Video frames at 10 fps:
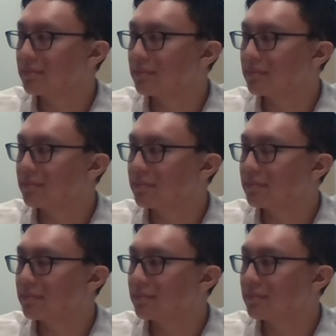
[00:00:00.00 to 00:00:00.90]

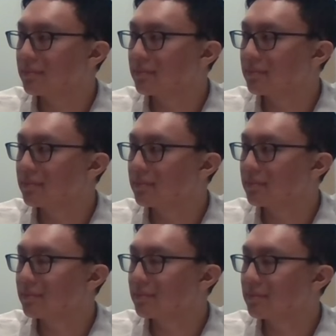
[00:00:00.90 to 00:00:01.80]

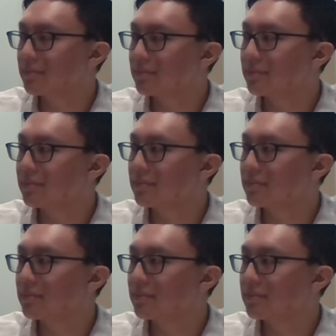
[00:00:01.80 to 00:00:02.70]

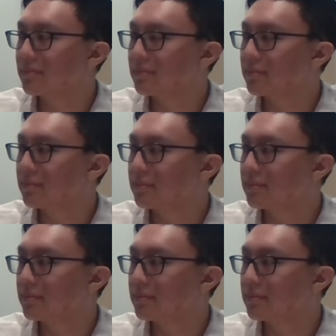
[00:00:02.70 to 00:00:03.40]
This person isn't speaking.